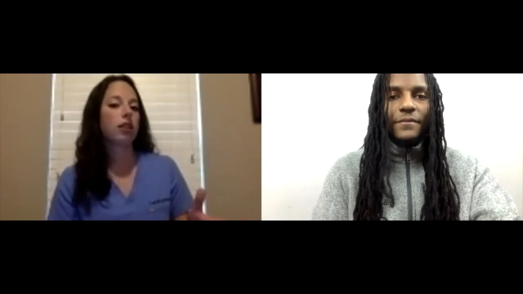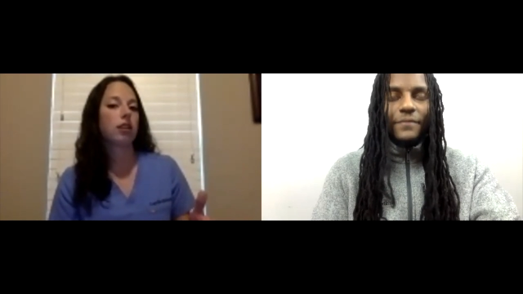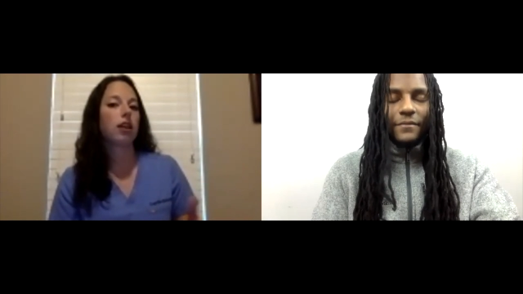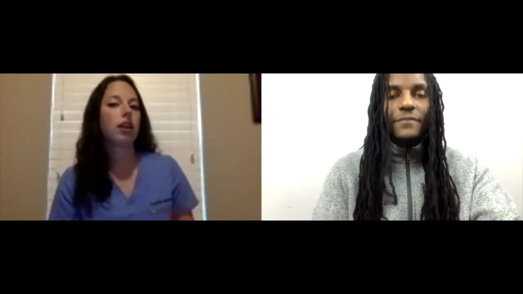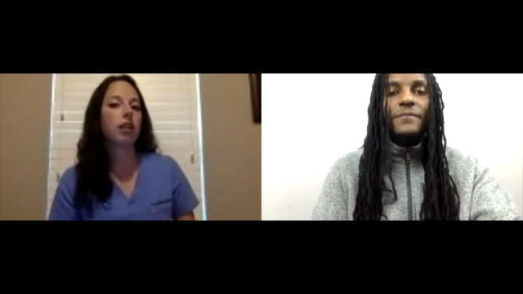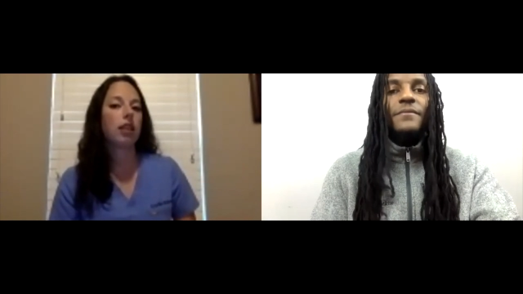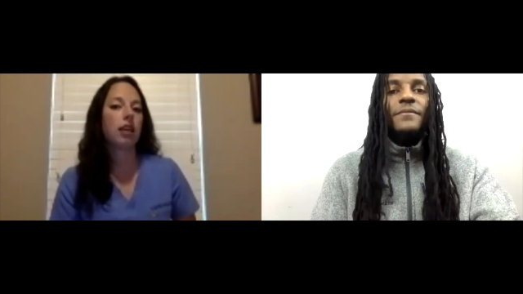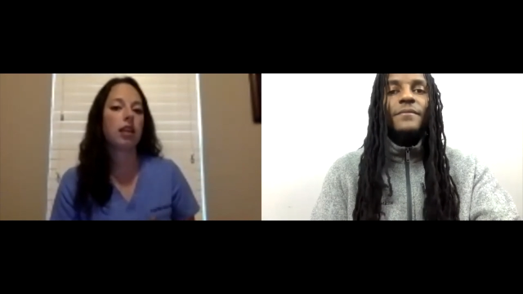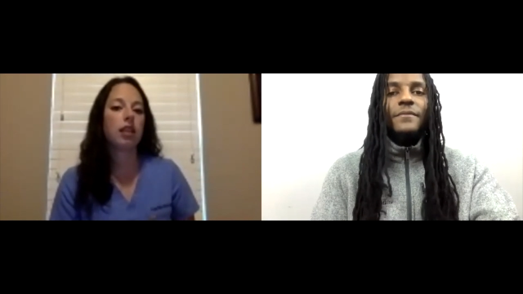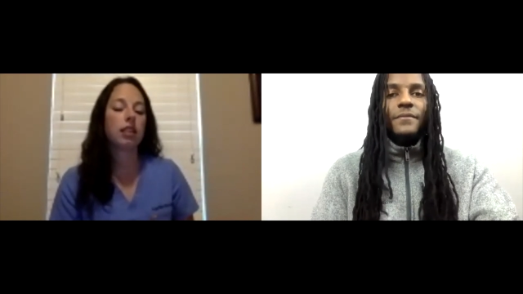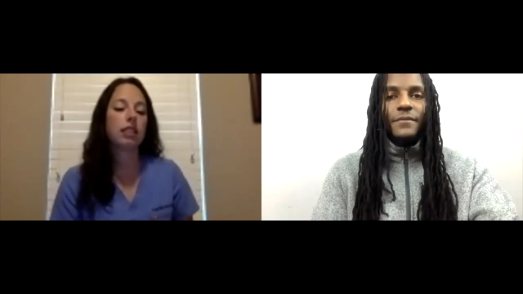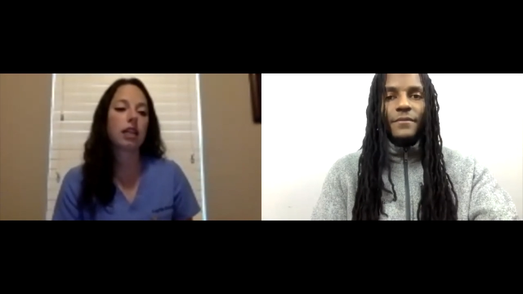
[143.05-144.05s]
Speaker 1: And then the
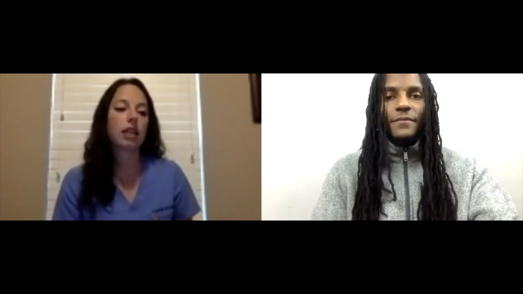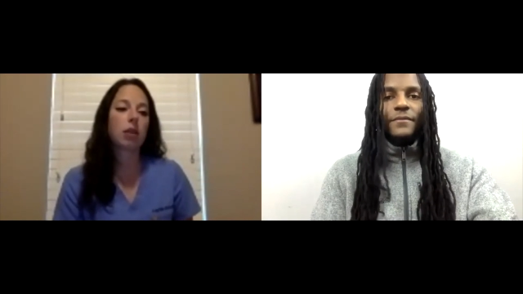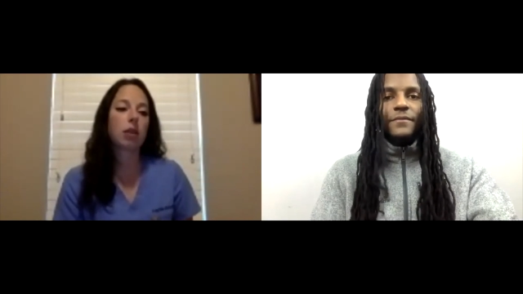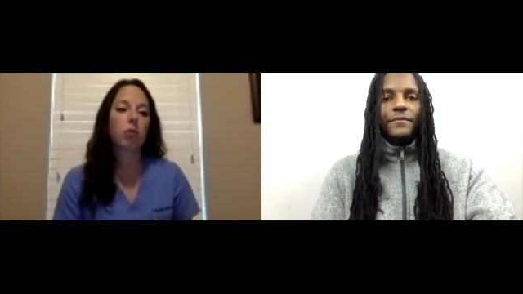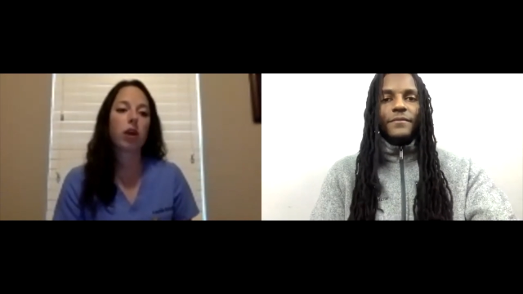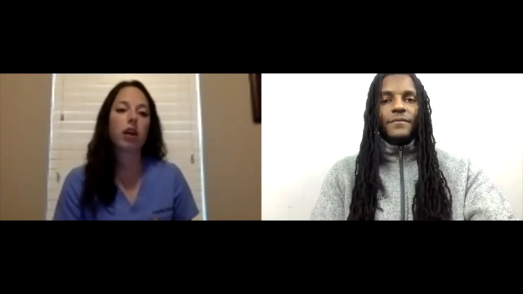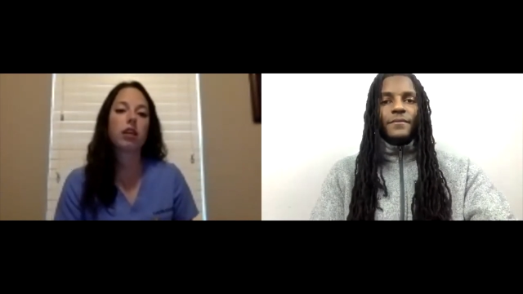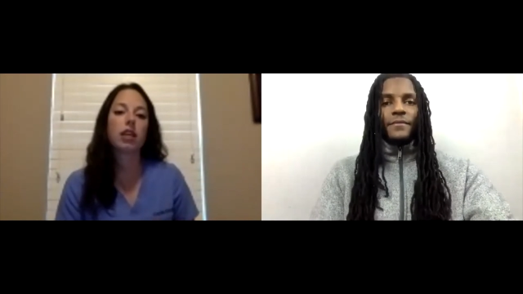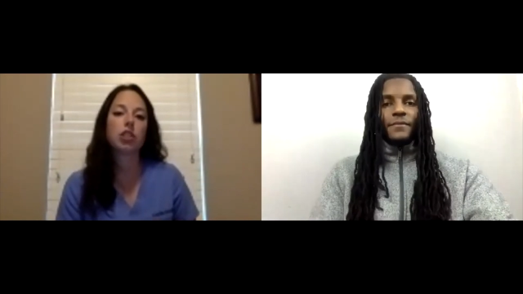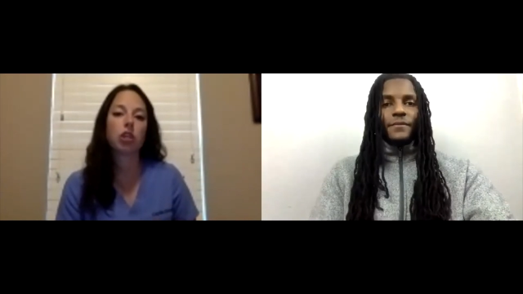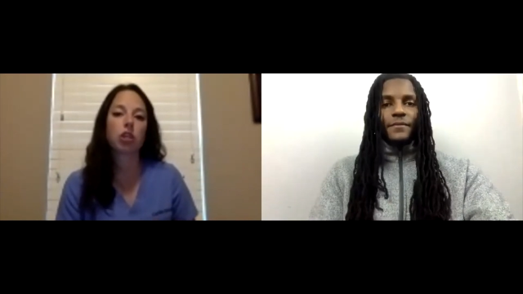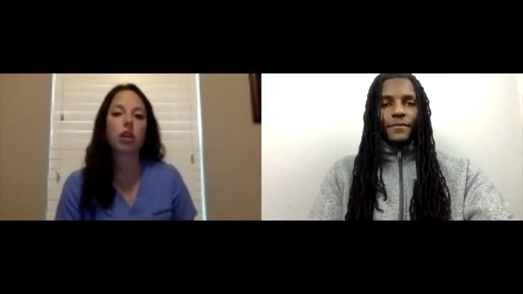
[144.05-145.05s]
second time around, I
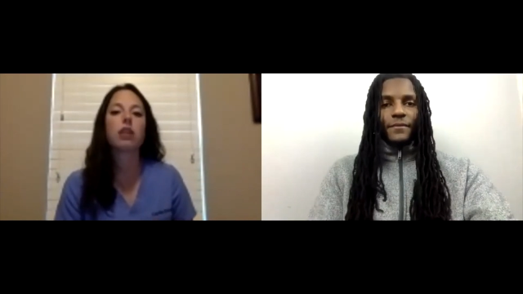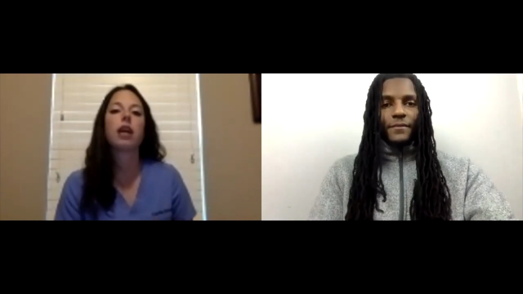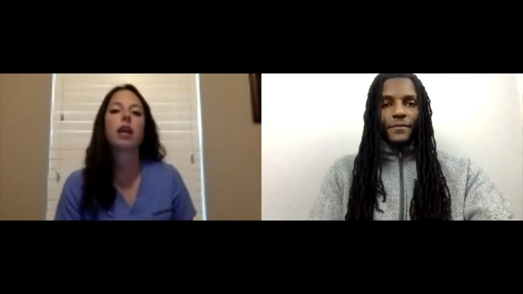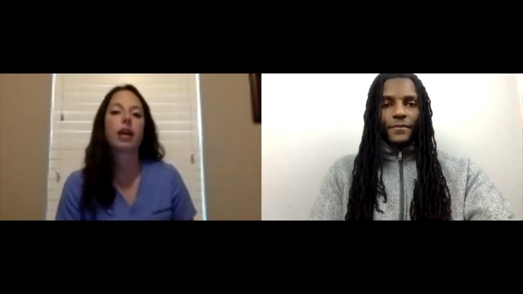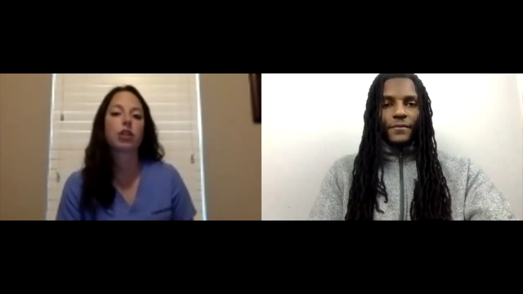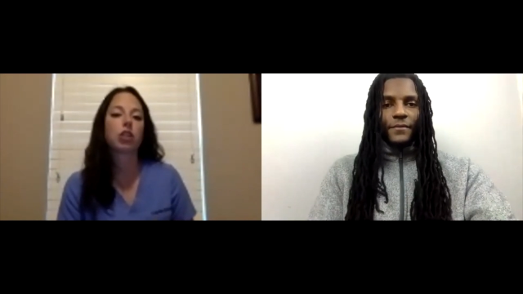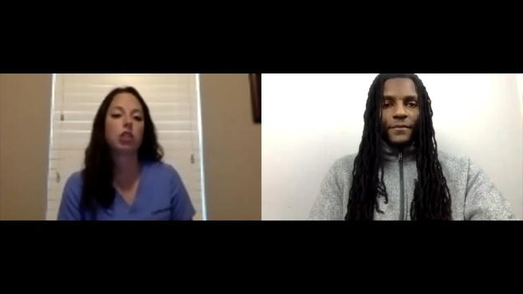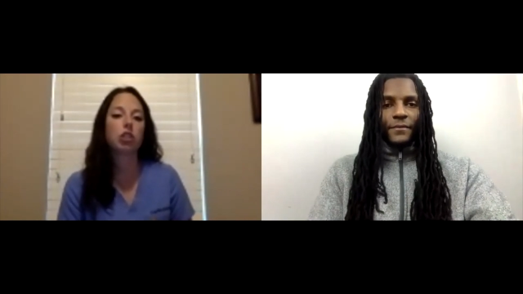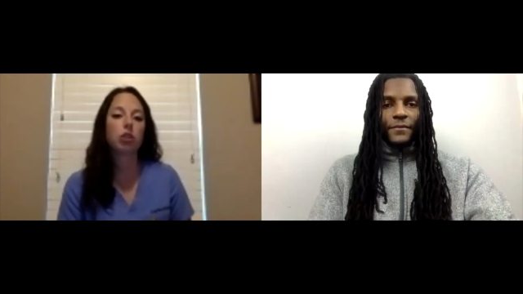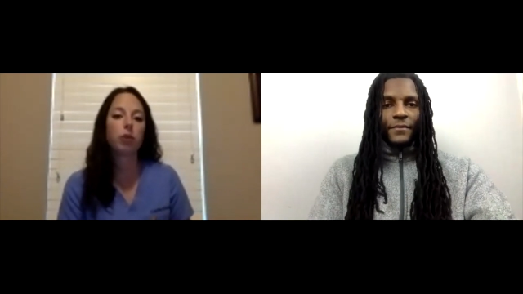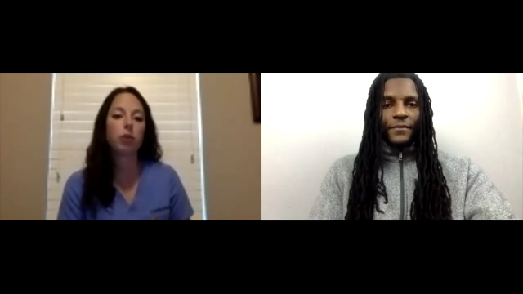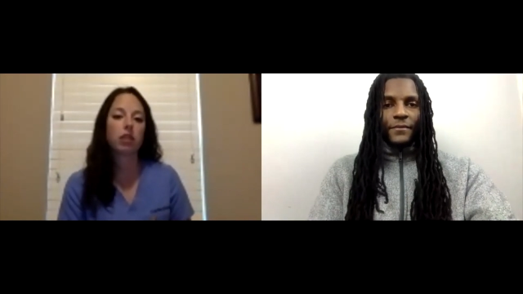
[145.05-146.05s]
took actually two
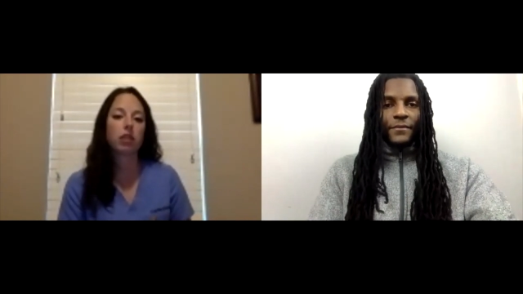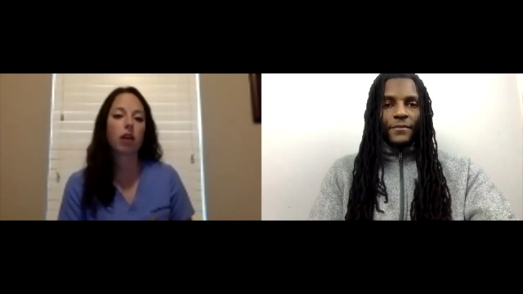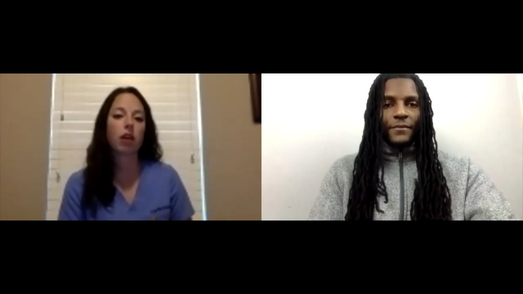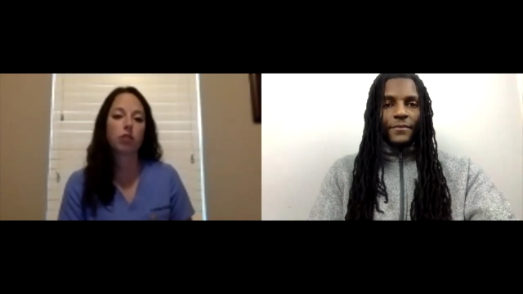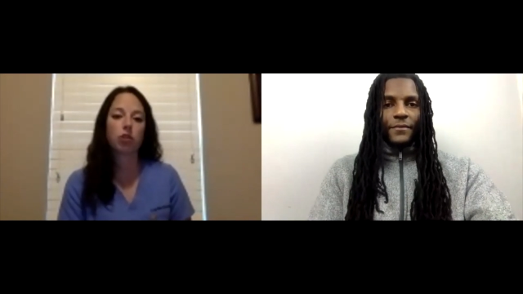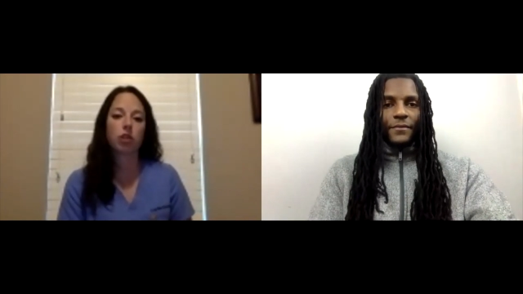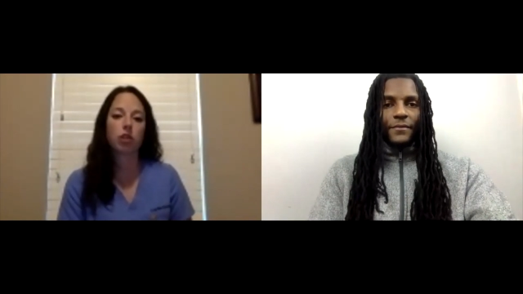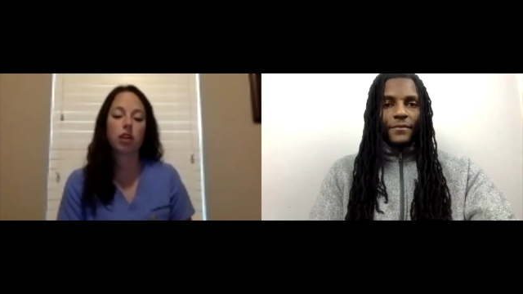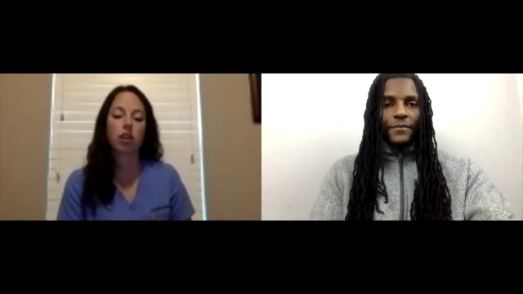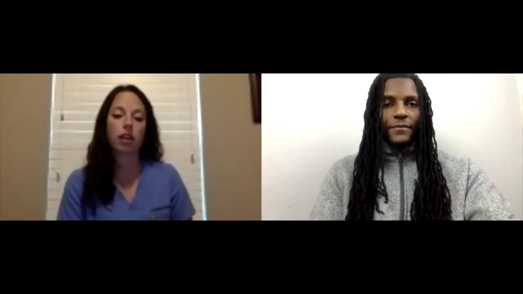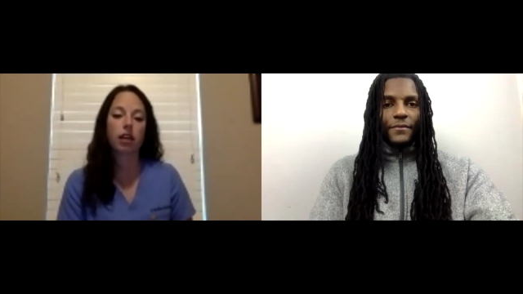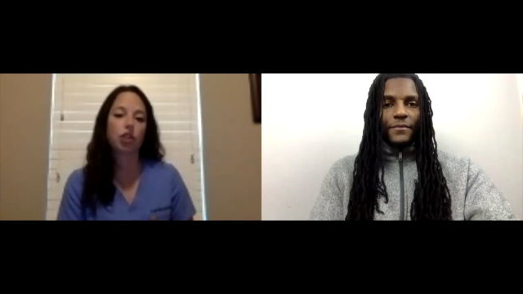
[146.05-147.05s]
weeks off and treated it
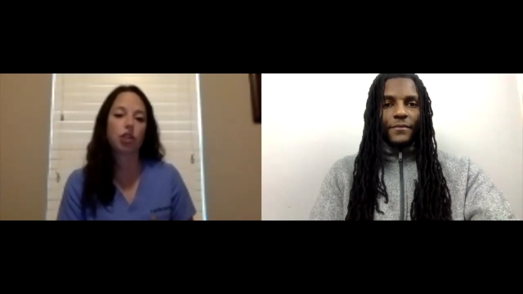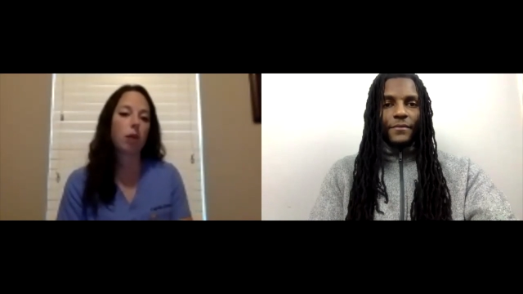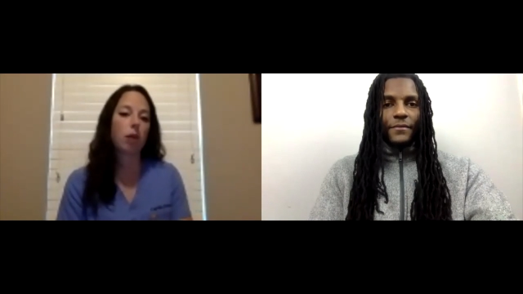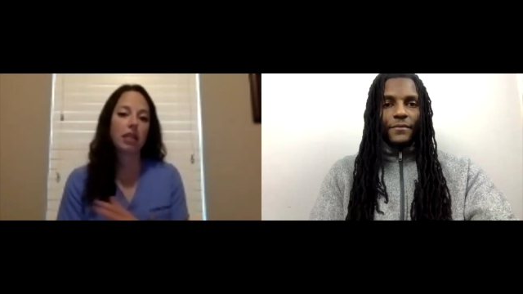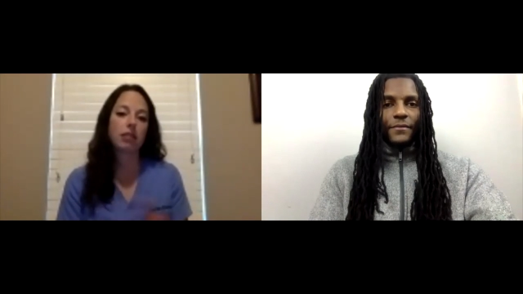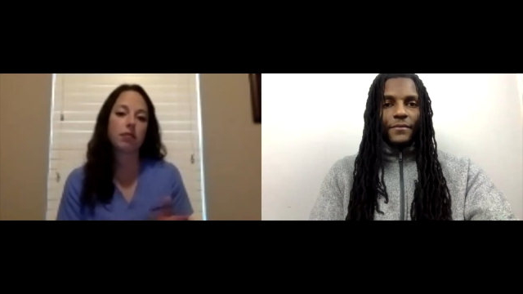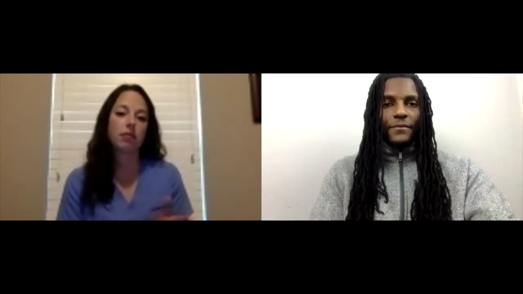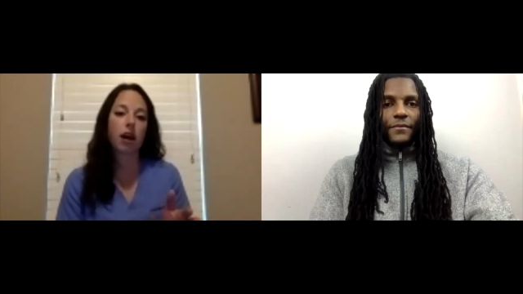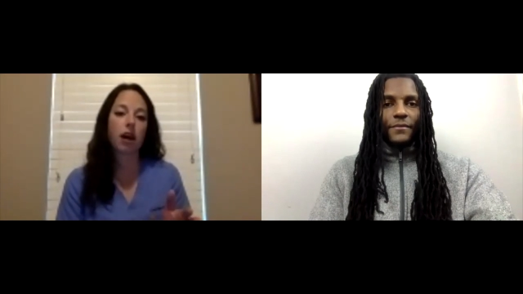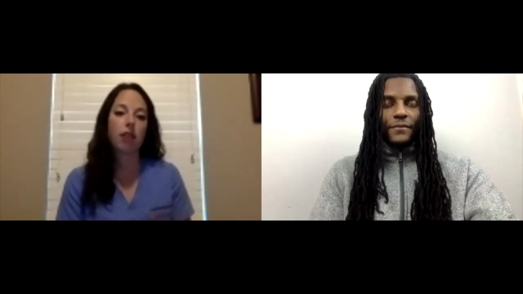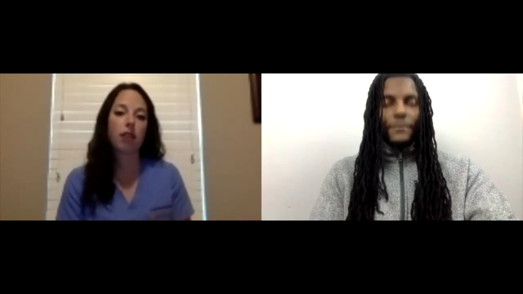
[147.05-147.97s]
like a job, eight to five,